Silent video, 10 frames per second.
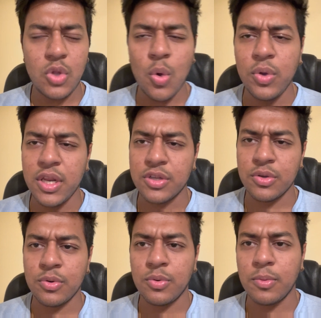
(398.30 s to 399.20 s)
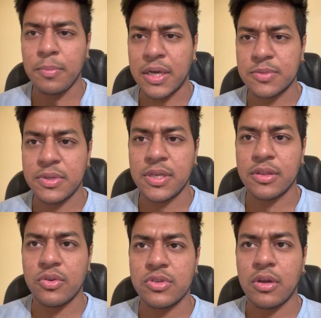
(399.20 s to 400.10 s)
we need to possibly take
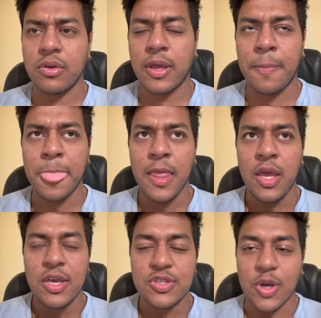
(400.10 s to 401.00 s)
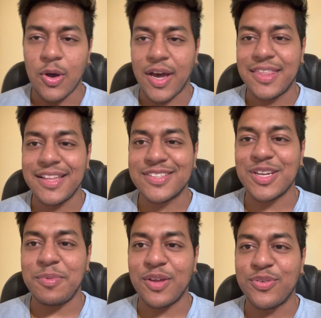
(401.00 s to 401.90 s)
those on. Okay, so I think that's going to
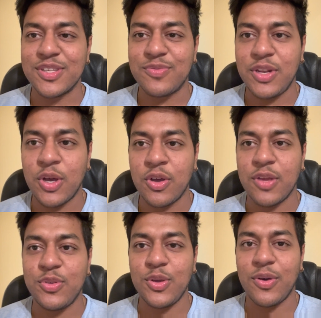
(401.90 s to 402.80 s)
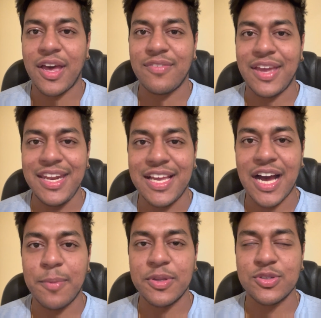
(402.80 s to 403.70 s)
be it for this video. If you have any
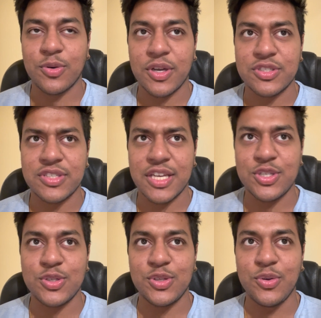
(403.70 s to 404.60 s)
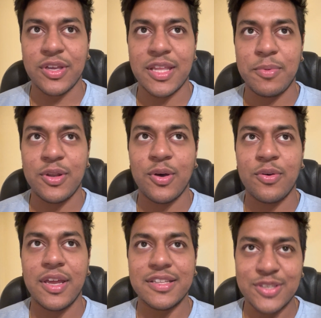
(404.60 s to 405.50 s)
comments or questions, as usual, you can let me know.
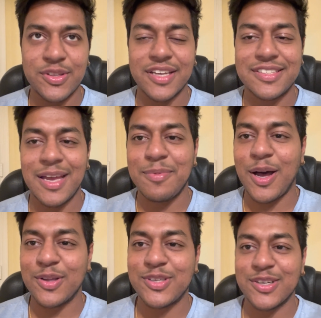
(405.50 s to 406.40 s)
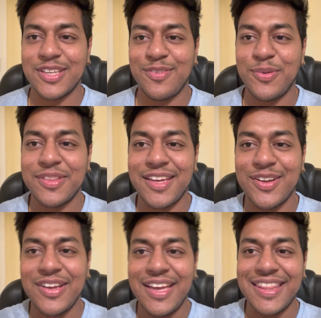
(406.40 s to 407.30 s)
And until next time, I'll talk to everyone later.
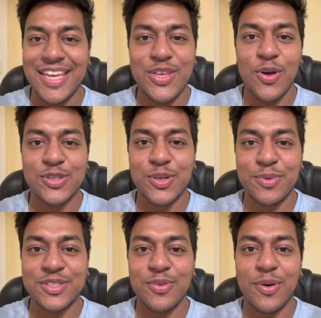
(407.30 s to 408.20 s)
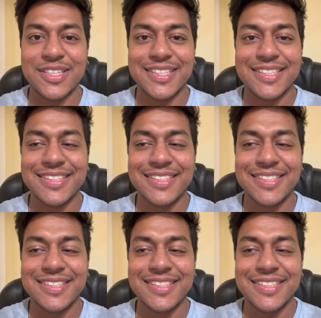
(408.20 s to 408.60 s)
Thank you all so much for watching.